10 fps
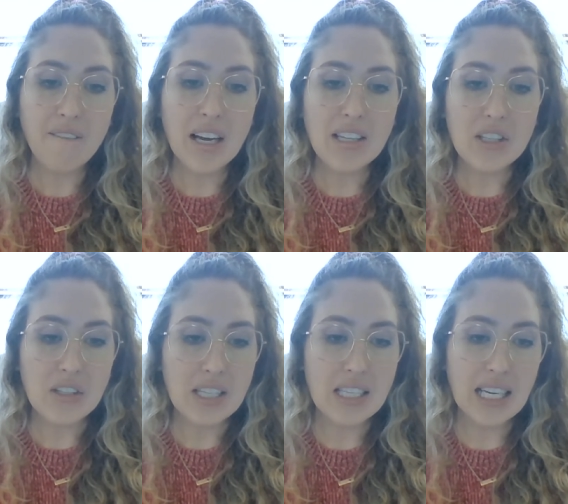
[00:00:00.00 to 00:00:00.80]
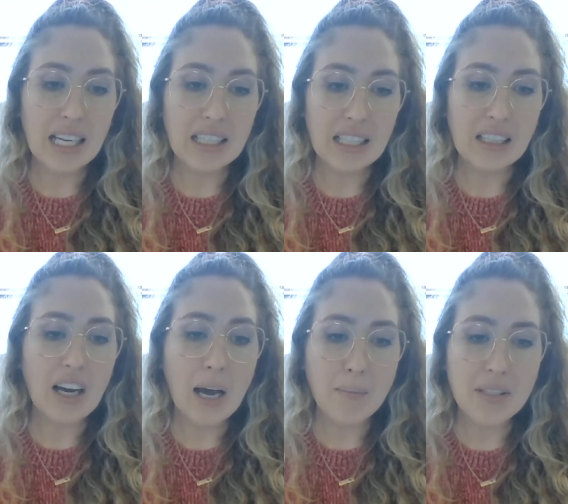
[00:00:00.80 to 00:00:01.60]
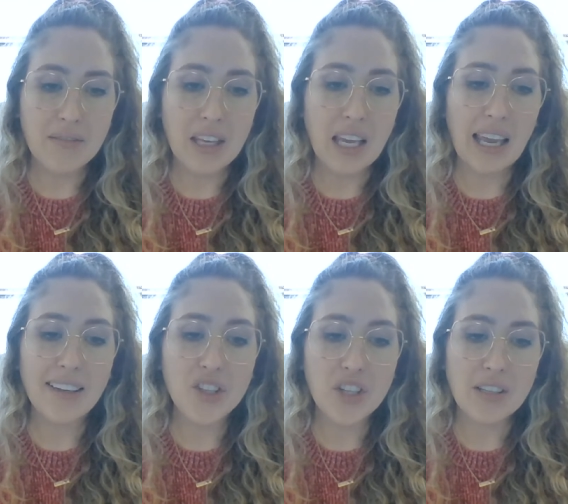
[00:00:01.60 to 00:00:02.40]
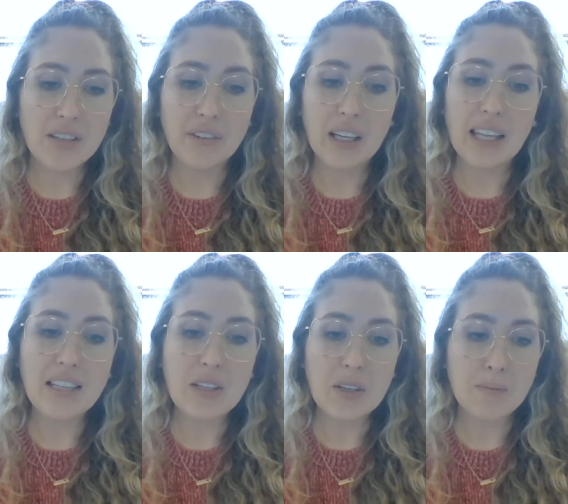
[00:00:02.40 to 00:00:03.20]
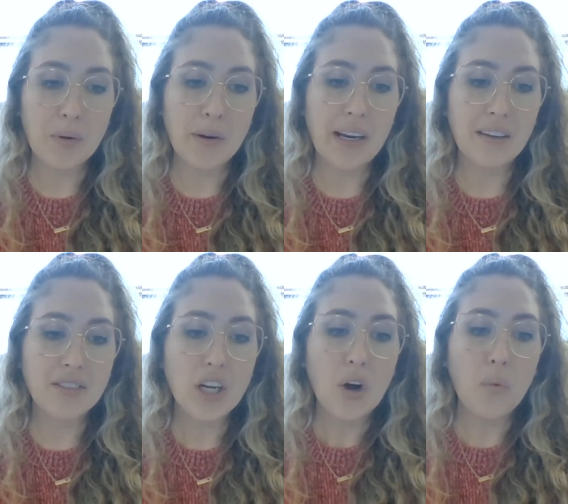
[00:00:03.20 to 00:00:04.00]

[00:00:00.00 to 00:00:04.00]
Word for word: vessels a-standing, cups of the ancients of cleansers bereaved,